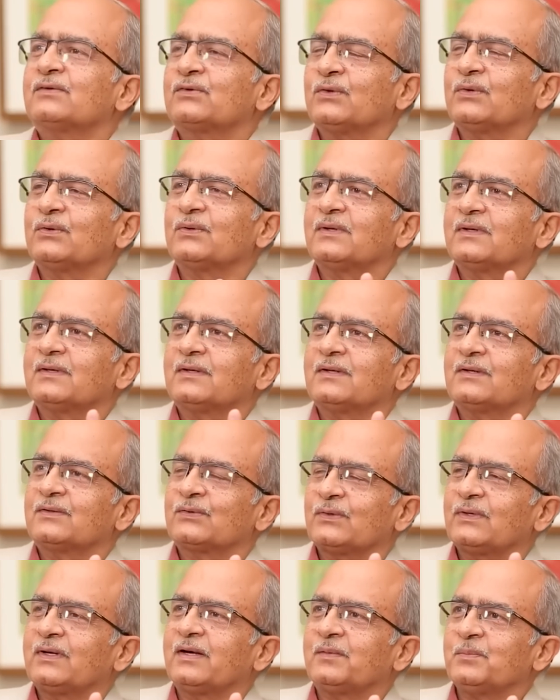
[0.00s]

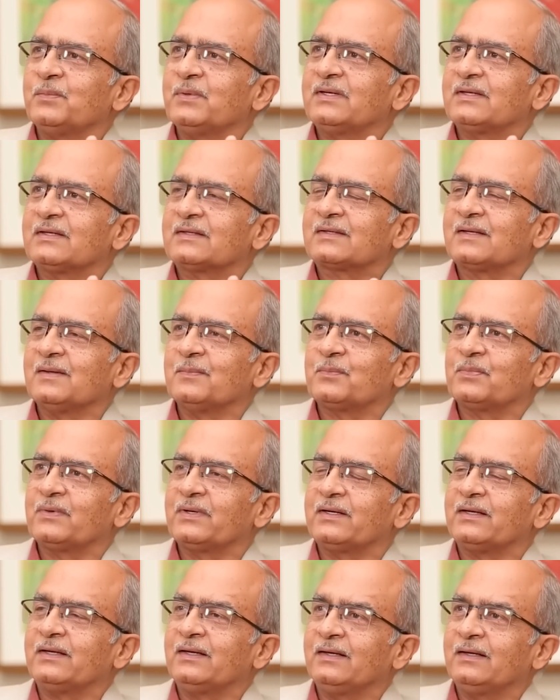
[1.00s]
So let me just
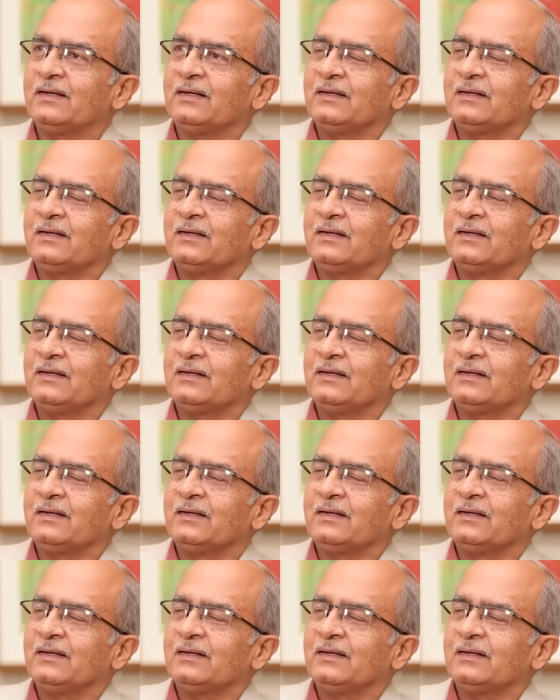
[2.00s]
complete.